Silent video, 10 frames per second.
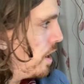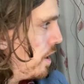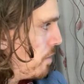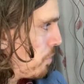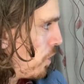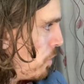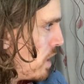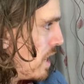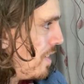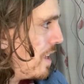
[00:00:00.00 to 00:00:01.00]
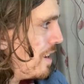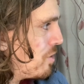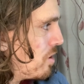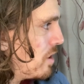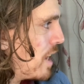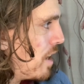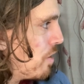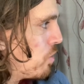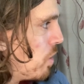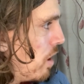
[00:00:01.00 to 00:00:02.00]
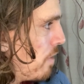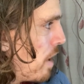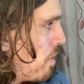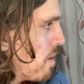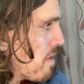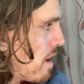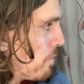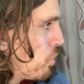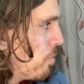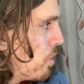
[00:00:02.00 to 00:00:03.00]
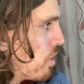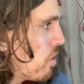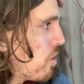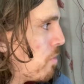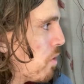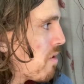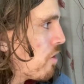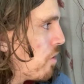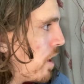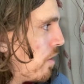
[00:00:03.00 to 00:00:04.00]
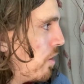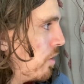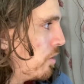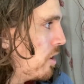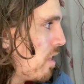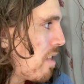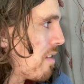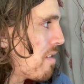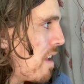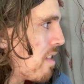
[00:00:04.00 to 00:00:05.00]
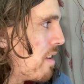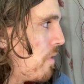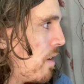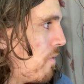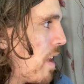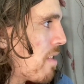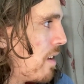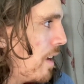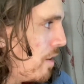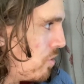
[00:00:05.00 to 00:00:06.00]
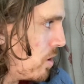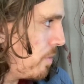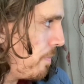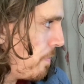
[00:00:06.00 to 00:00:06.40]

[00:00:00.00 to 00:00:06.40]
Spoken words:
Number three, the initial 10 or 12 hours after a murder are the most critical to the success of an investigation.